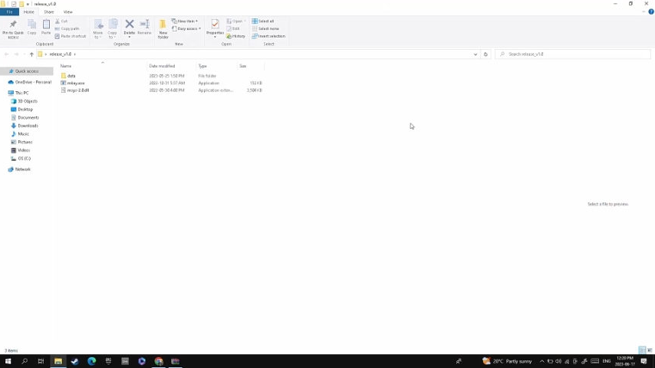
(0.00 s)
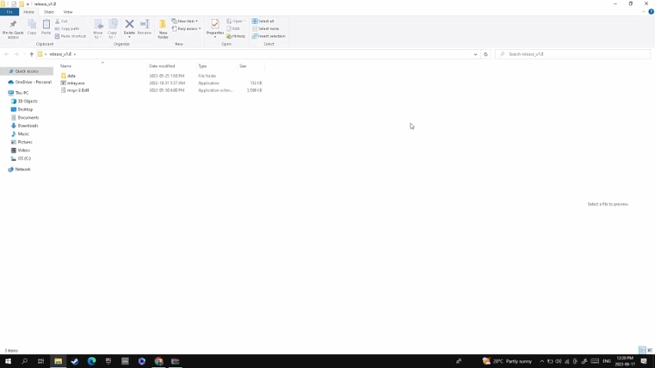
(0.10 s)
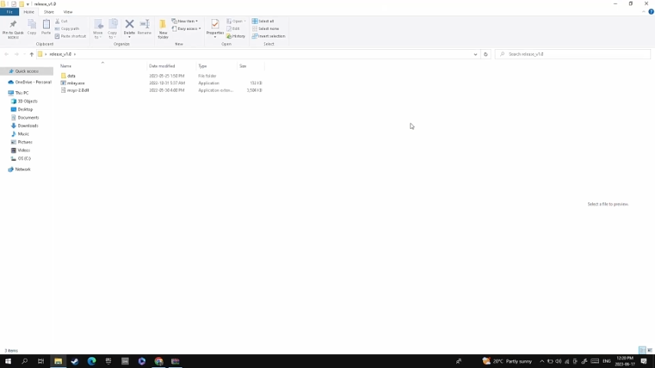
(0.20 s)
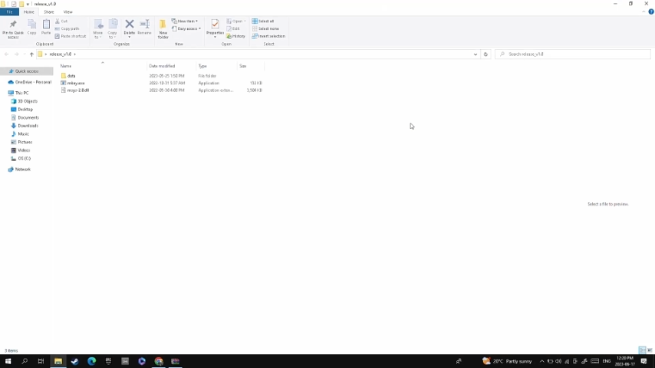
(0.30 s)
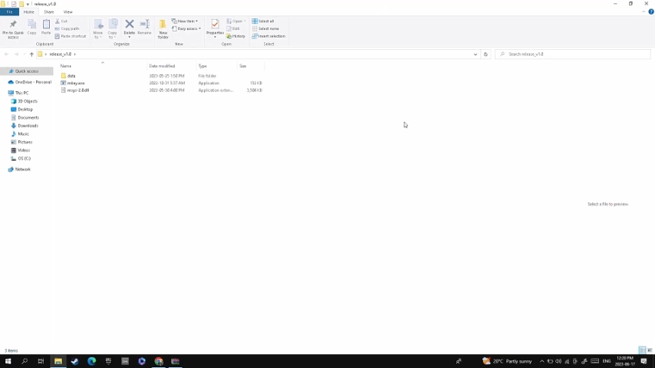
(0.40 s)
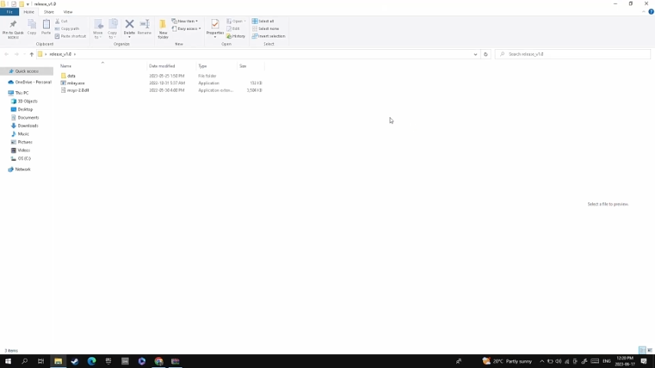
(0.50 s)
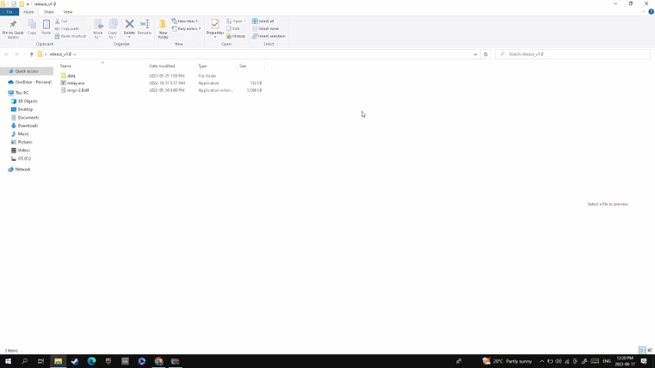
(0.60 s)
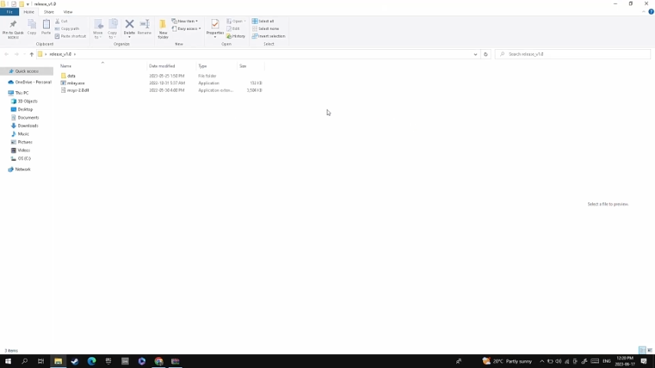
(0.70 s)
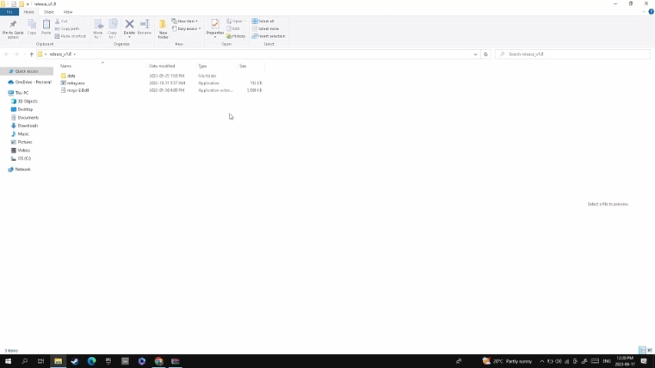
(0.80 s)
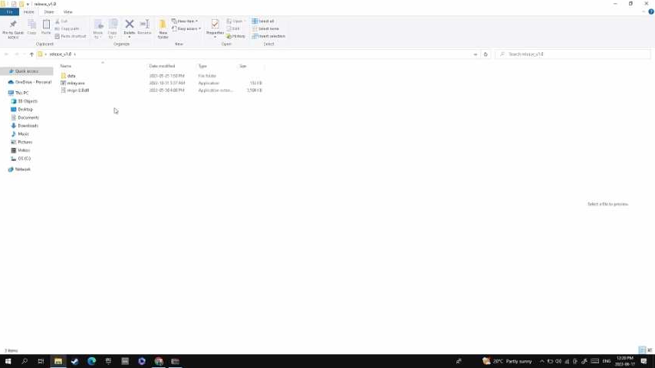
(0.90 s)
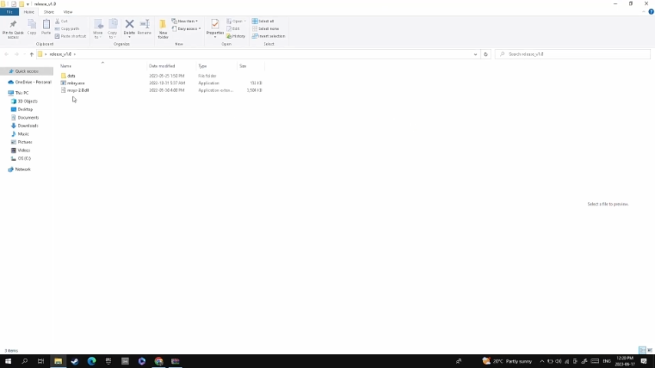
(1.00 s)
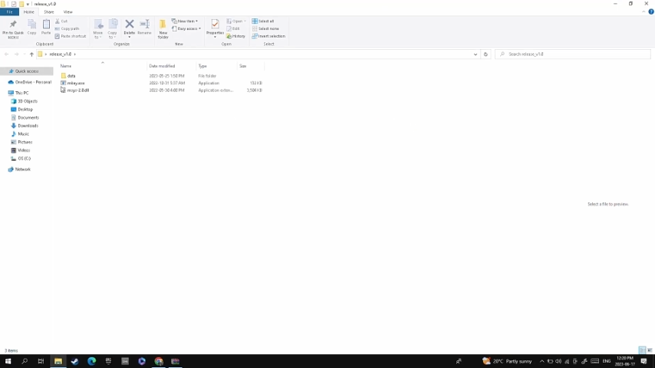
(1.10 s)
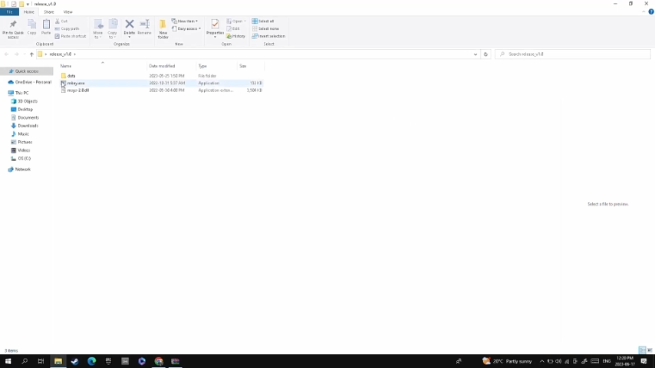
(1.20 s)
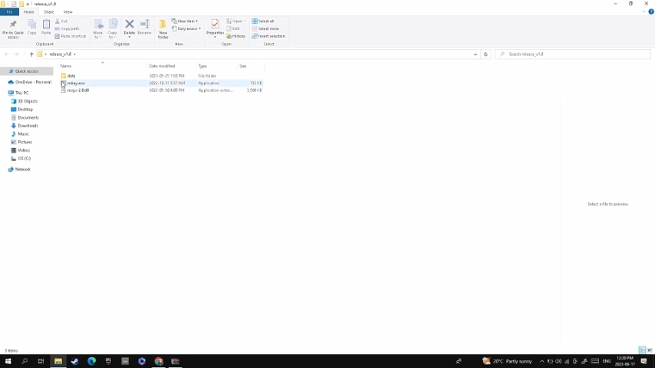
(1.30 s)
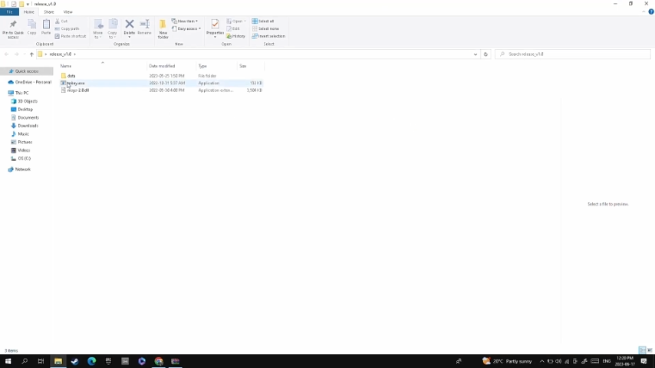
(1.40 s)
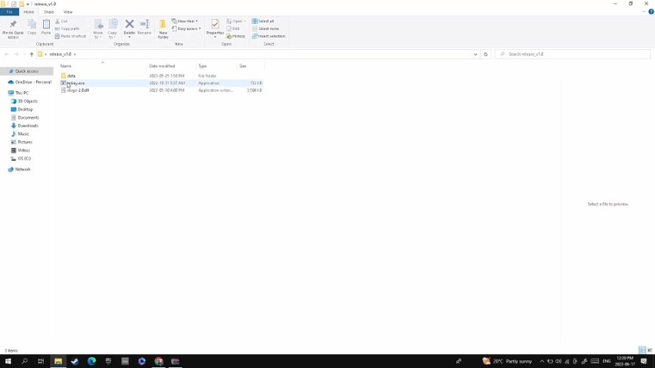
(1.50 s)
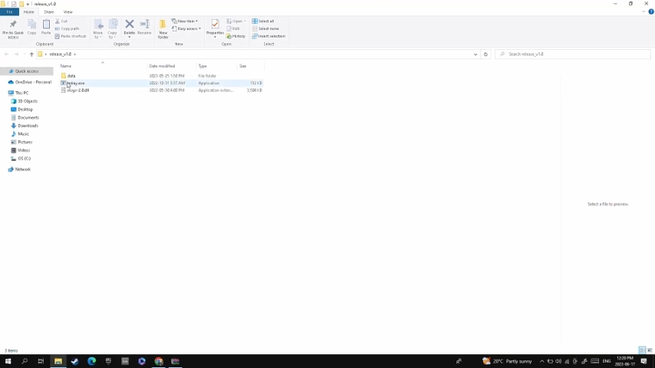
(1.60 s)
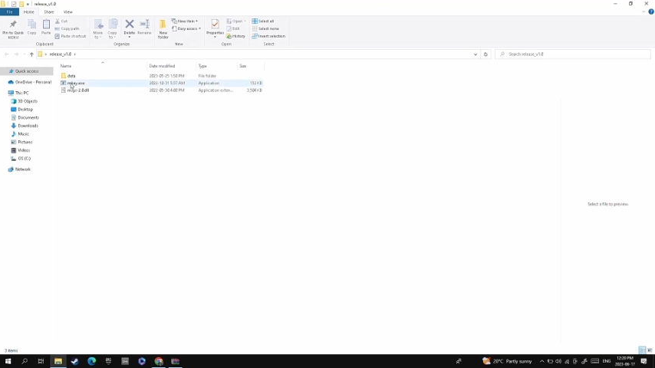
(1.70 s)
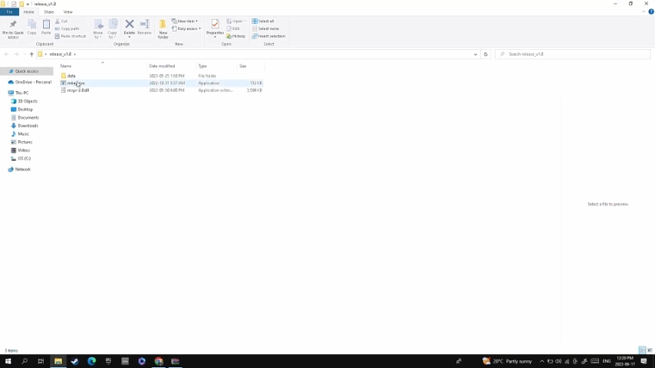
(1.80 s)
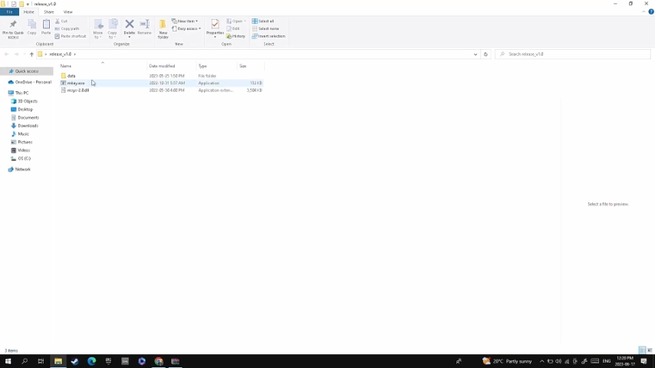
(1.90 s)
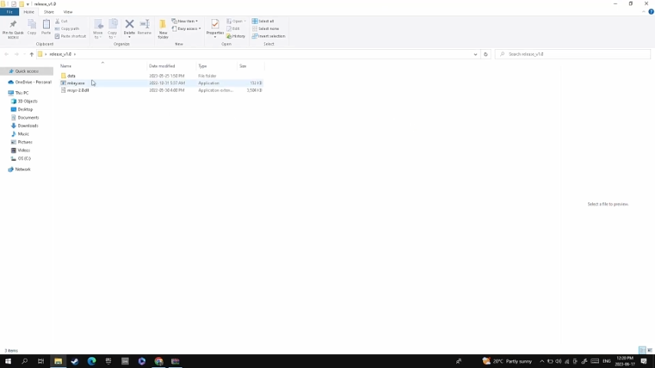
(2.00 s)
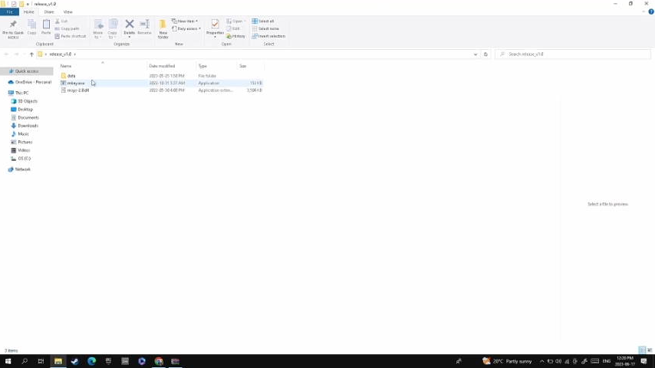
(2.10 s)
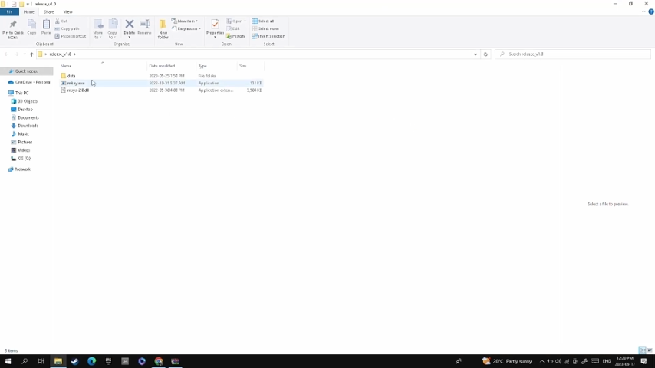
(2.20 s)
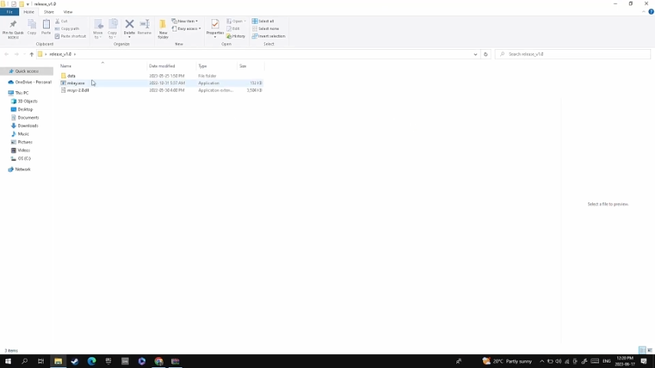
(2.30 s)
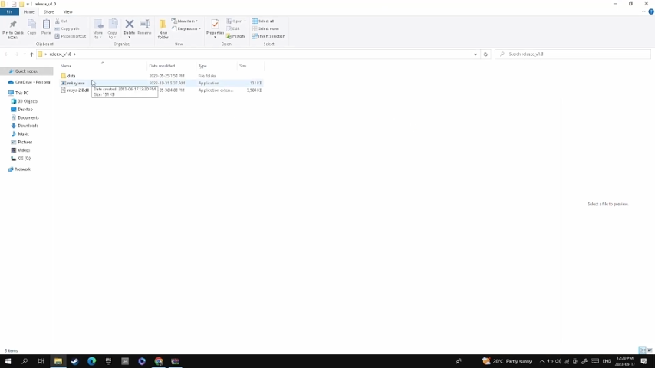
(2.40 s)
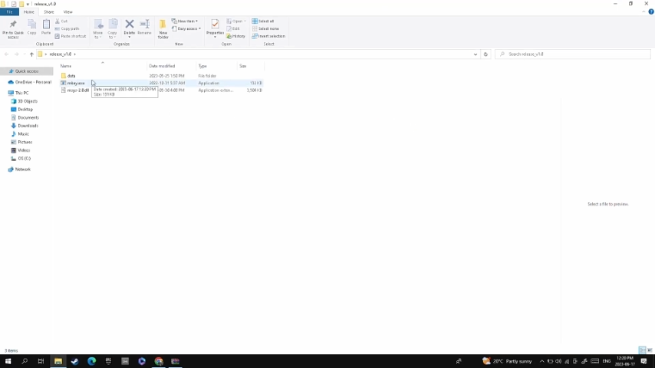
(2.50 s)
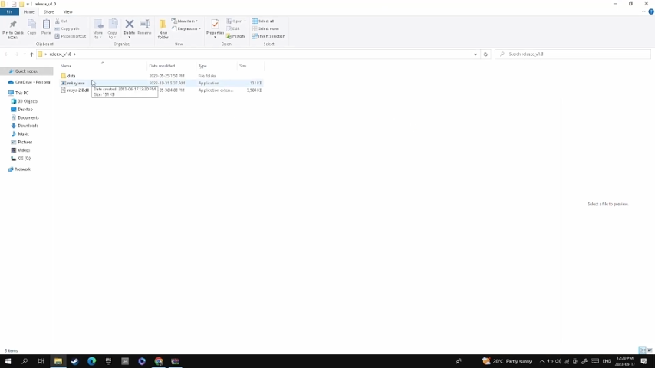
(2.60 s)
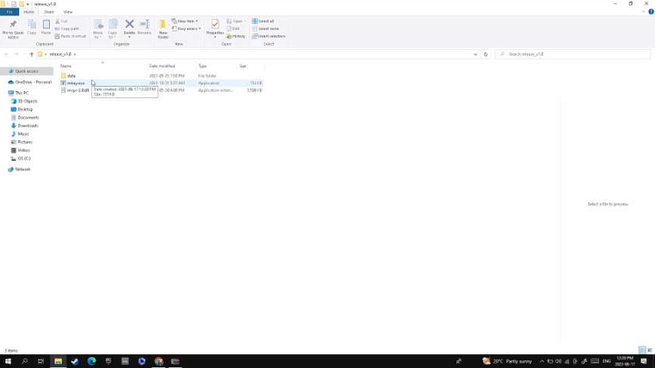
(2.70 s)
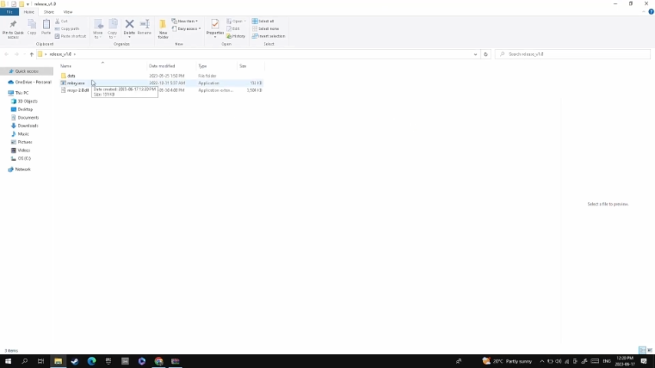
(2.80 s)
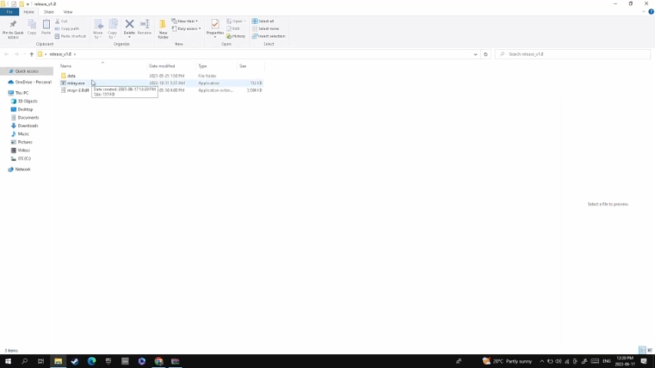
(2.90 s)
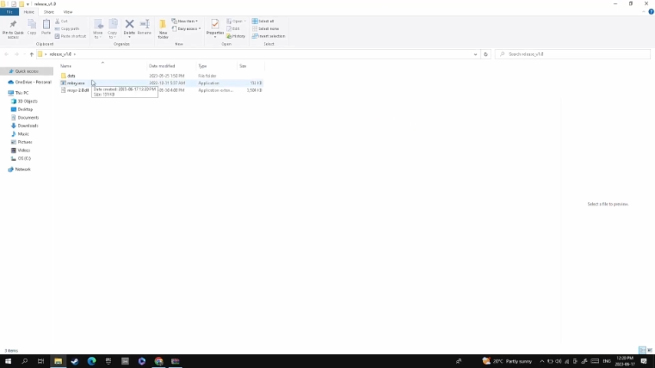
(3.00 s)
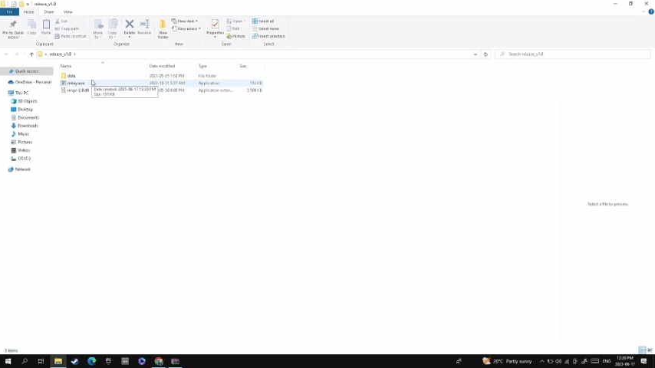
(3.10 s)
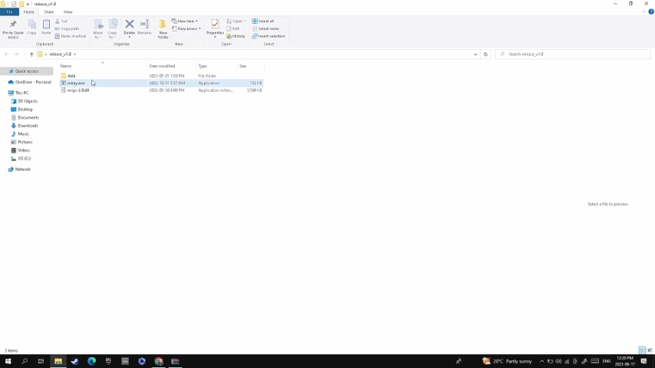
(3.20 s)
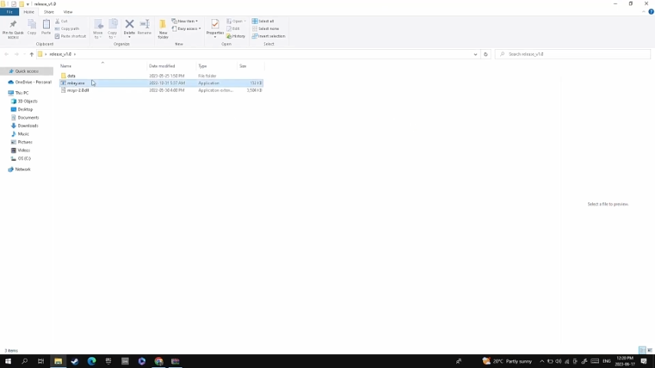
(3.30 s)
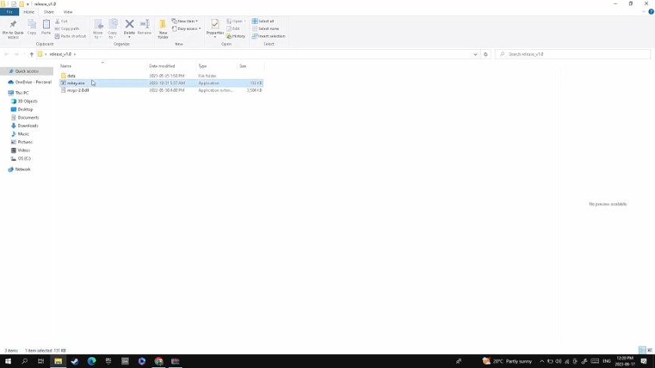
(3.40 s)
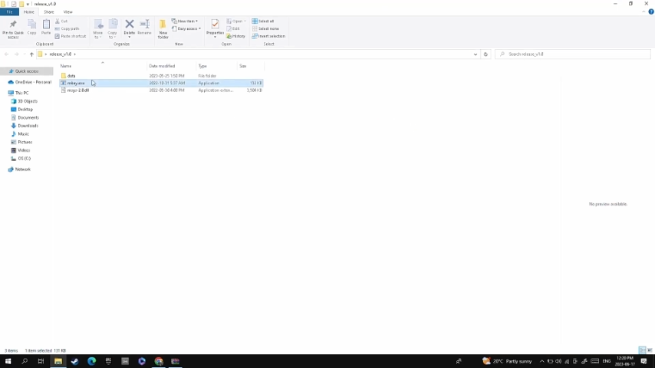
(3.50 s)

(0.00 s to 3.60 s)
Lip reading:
Nobody's mouth can be seen.